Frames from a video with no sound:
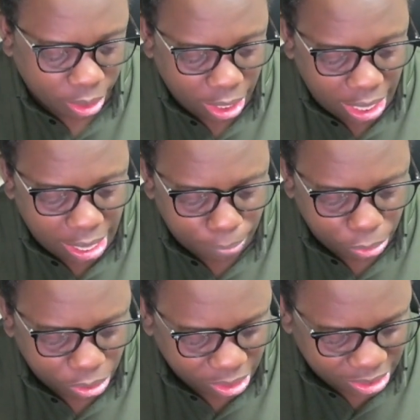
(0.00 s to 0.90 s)

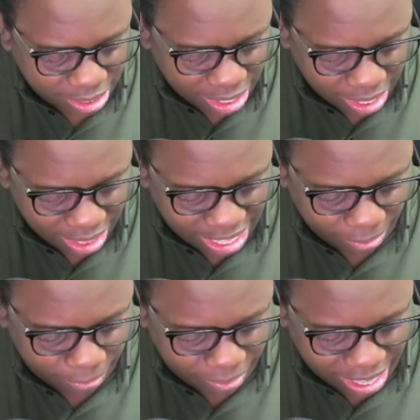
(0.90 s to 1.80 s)
I'm not
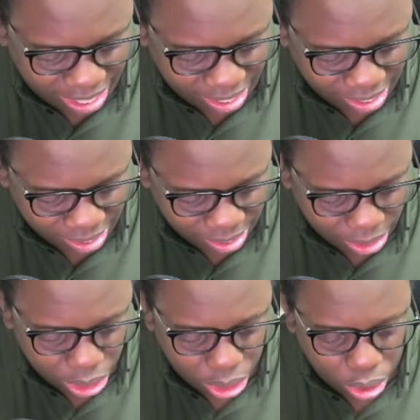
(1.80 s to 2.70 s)
that fan
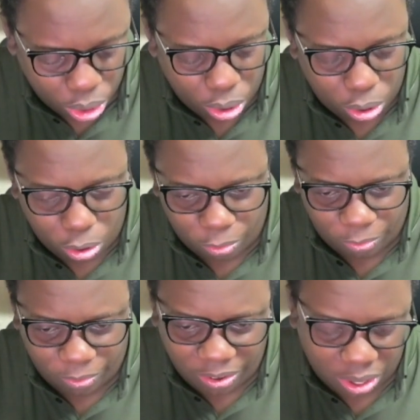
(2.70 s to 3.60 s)
of
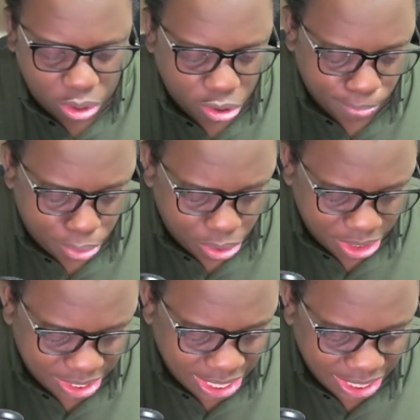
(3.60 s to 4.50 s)
very long
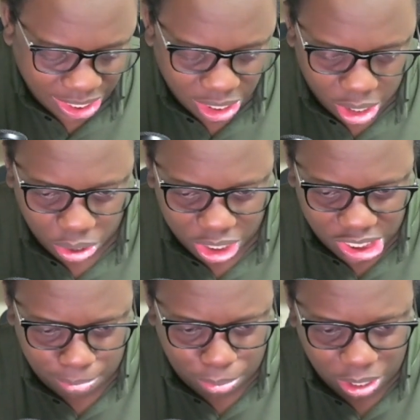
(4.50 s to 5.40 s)
points. I think the
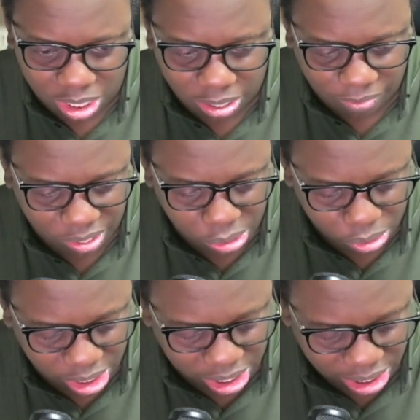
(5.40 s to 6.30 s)
longest point I've
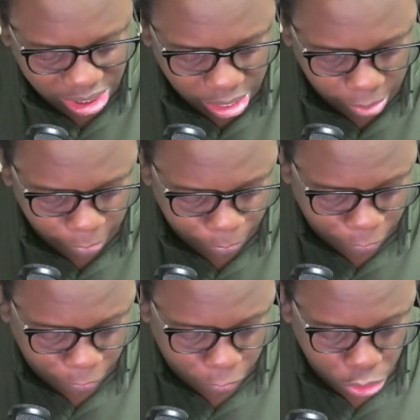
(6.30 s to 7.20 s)
used is
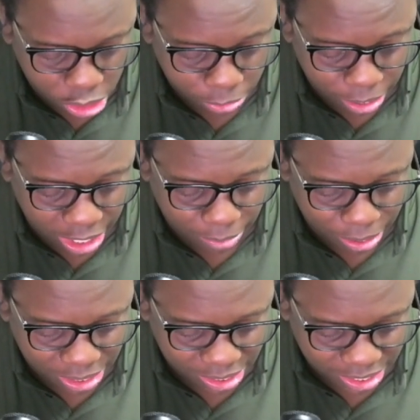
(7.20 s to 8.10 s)

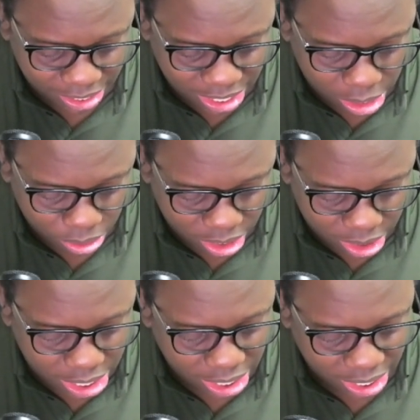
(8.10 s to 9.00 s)
40mm. That was a
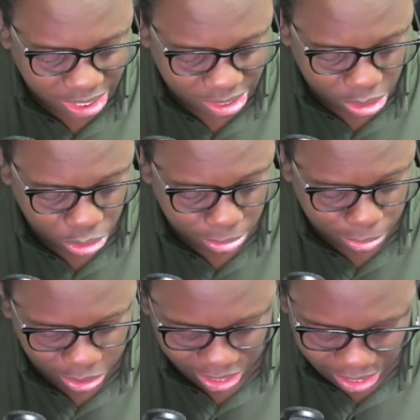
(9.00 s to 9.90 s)
target Swiss
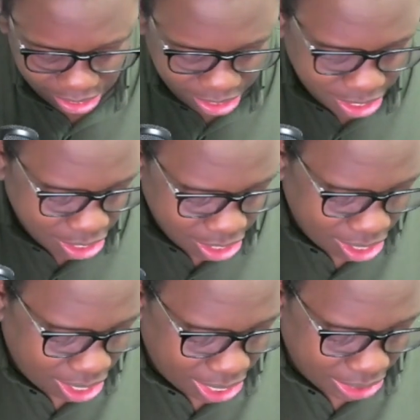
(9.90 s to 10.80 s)
point. I